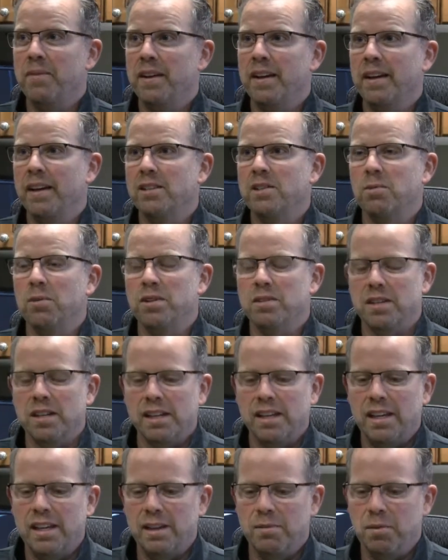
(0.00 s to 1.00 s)
I guess I wasn't a
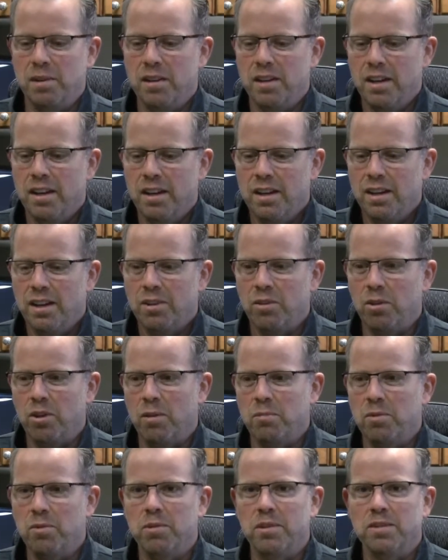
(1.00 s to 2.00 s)
kid, but growing
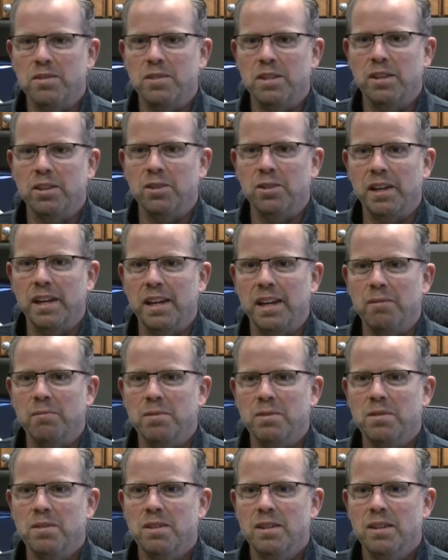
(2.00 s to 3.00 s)
up going to Steeler
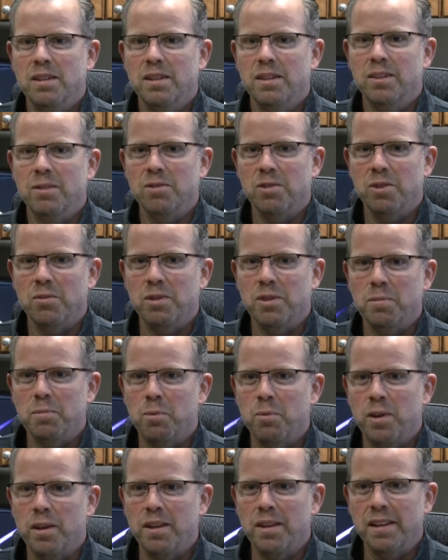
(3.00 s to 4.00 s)
games, there's always a
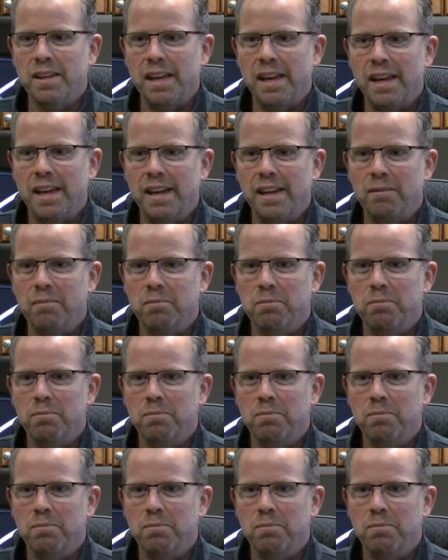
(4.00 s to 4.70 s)
point in the game,